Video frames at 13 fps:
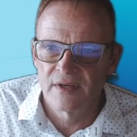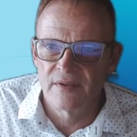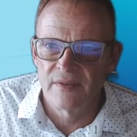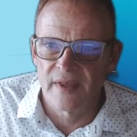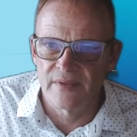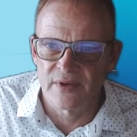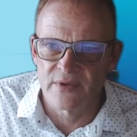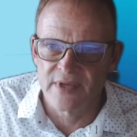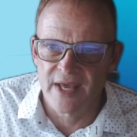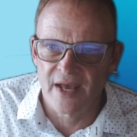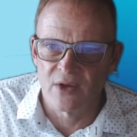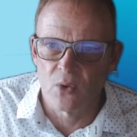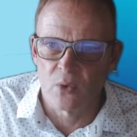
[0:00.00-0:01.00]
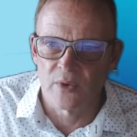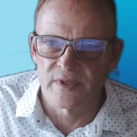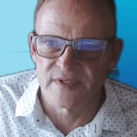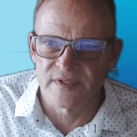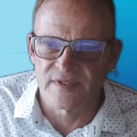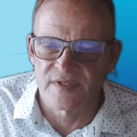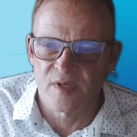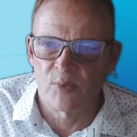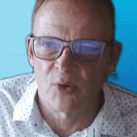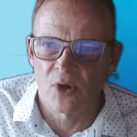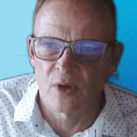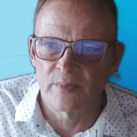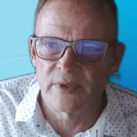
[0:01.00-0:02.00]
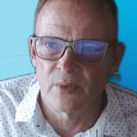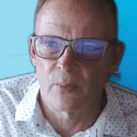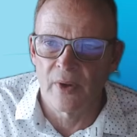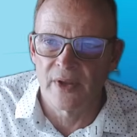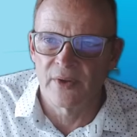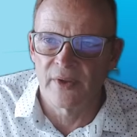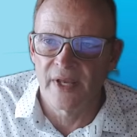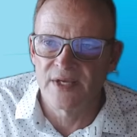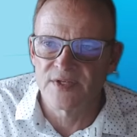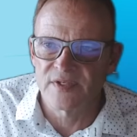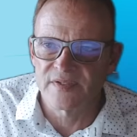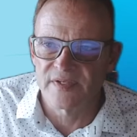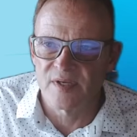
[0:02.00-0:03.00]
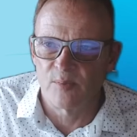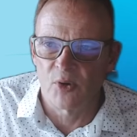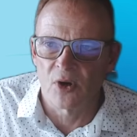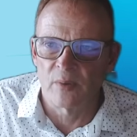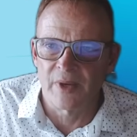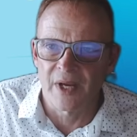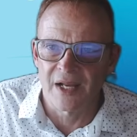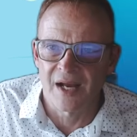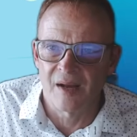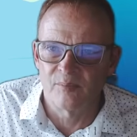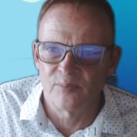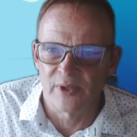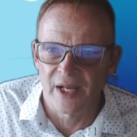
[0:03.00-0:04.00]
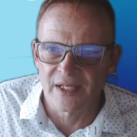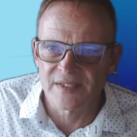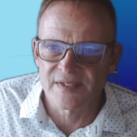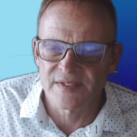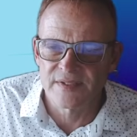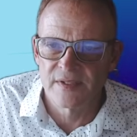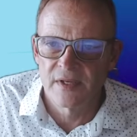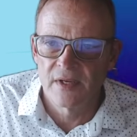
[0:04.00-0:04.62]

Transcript: their categories is apartment, rental, agency, apartment complex.